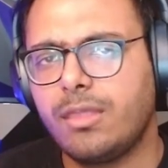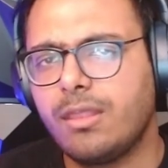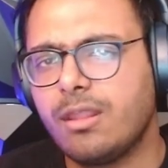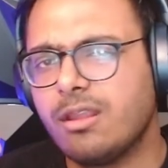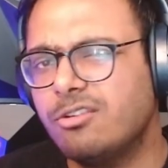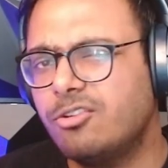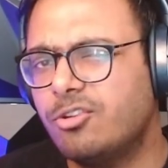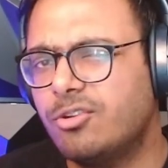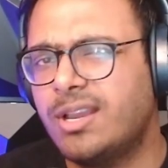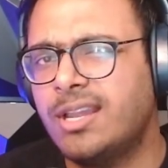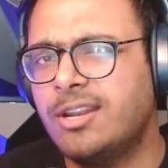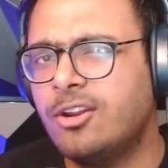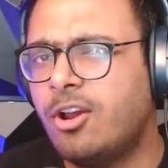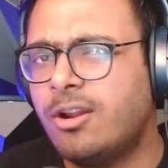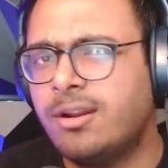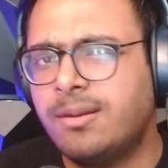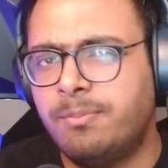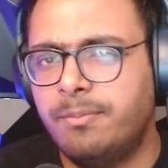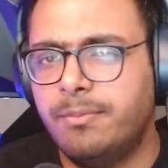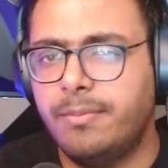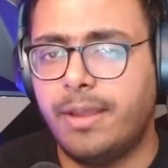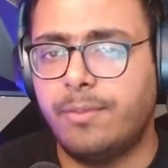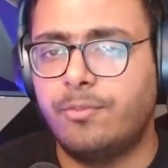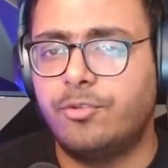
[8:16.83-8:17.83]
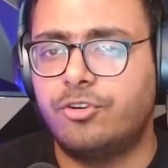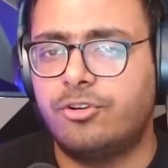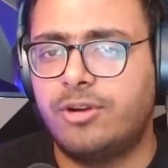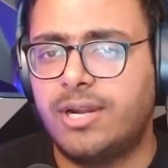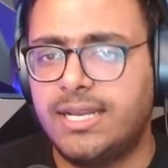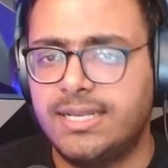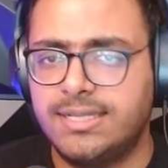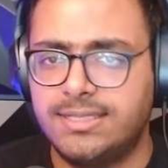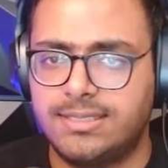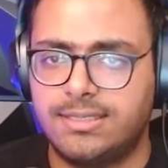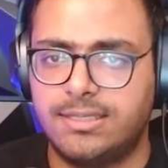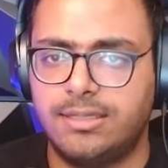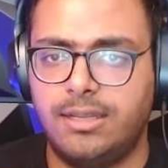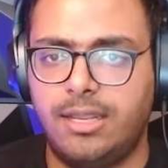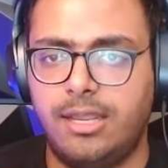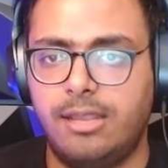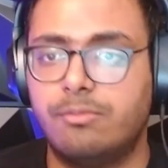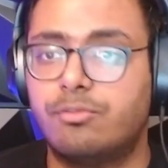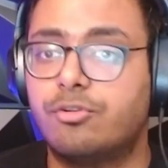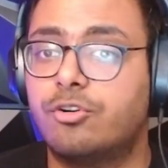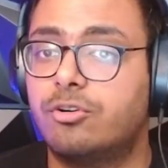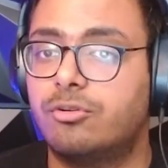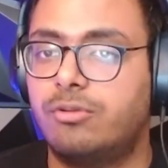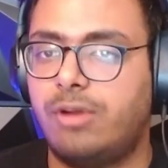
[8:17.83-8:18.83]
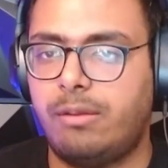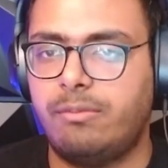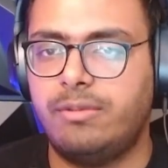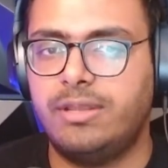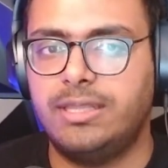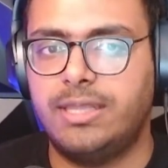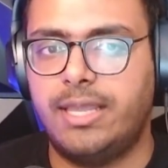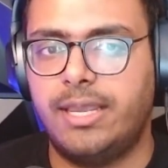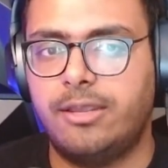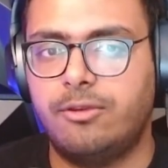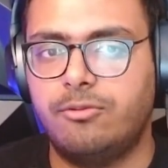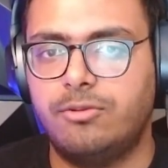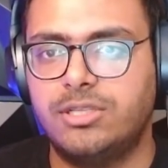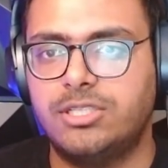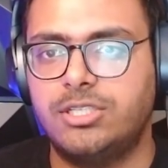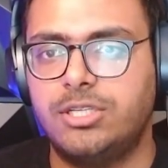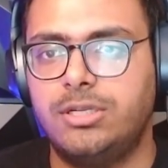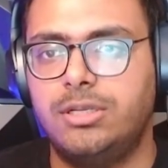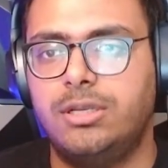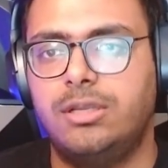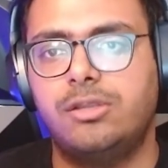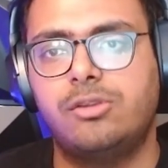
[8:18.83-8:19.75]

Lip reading: You cannot memorize a programming language.